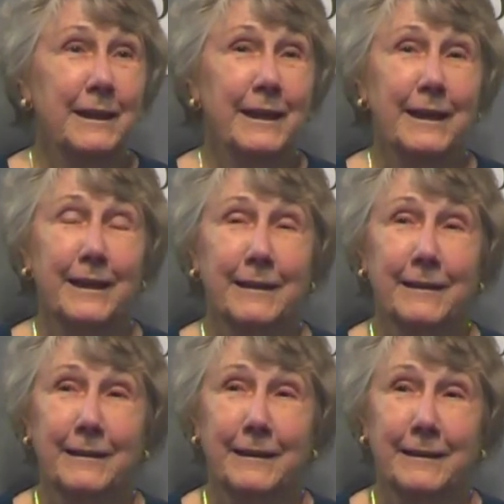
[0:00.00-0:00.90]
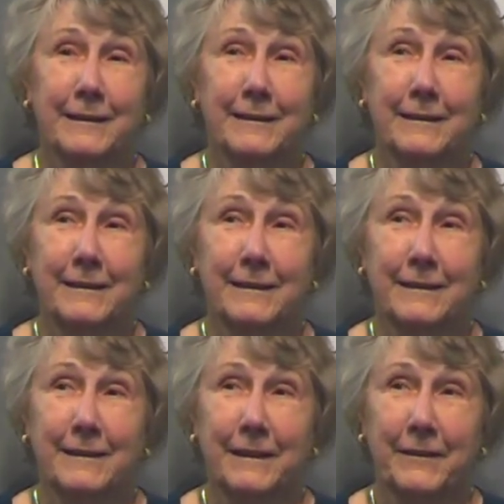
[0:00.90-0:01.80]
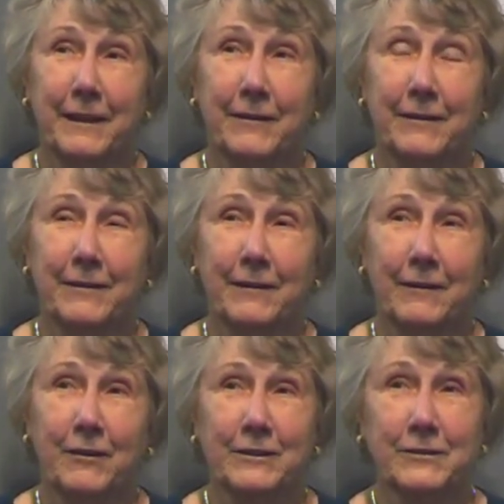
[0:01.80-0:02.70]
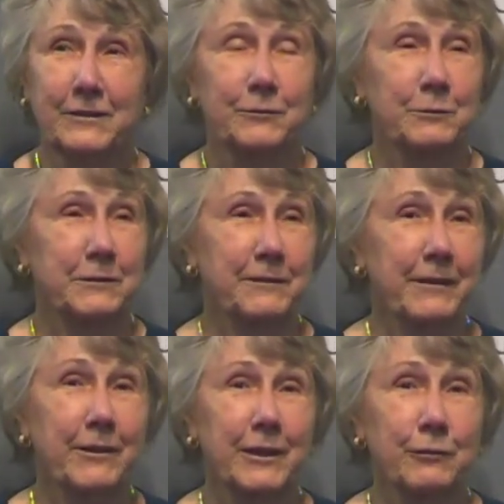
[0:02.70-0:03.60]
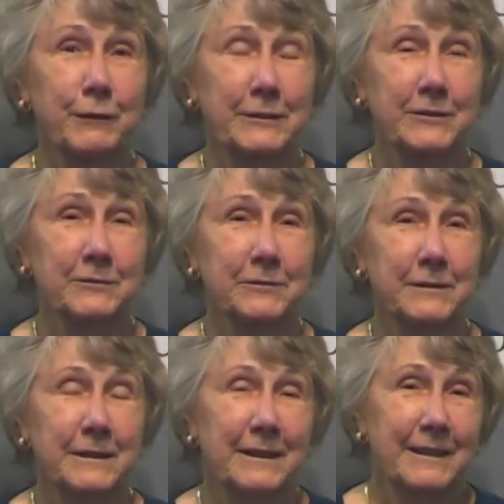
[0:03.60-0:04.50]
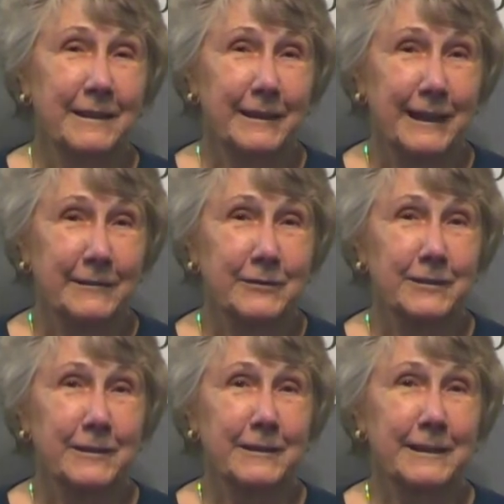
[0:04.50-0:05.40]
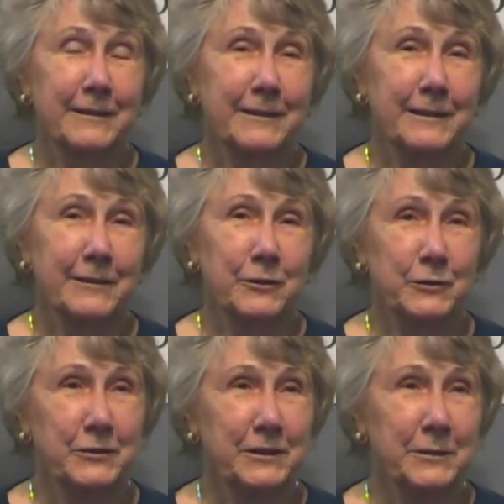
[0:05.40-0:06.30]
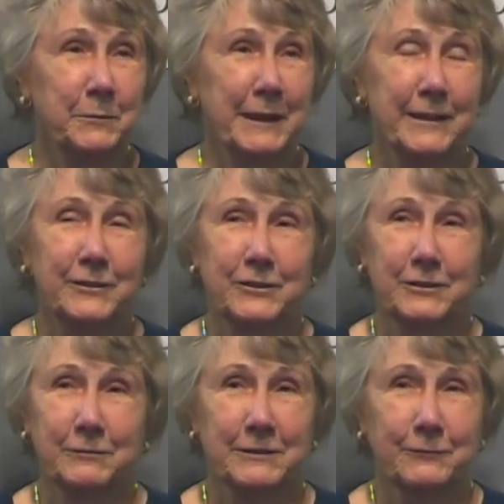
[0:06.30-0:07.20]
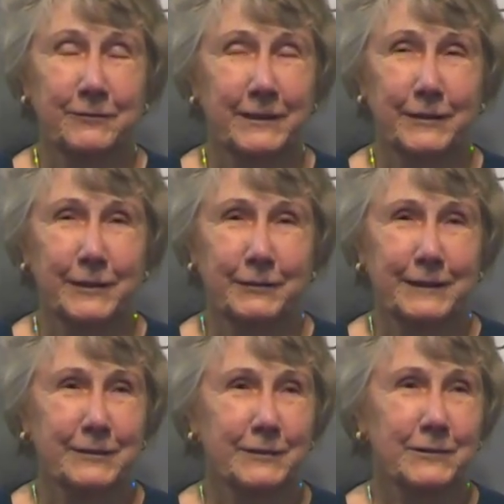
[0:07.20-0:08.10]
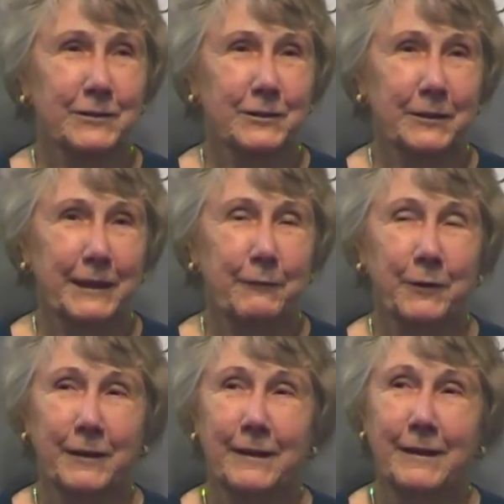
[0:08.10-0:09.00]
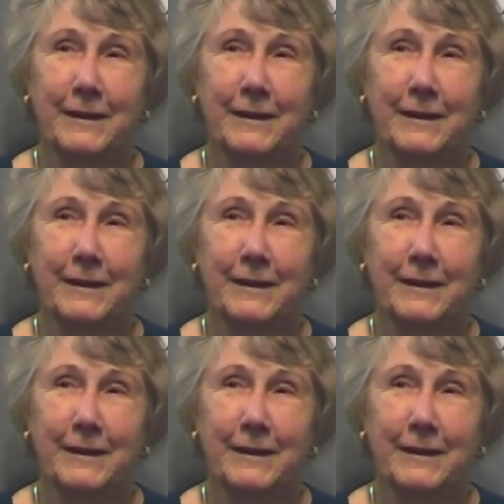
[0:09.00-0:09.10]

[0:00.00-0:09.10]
And then, of course, this was a very aggressive council, and their new city manager was very aggressive, and so they were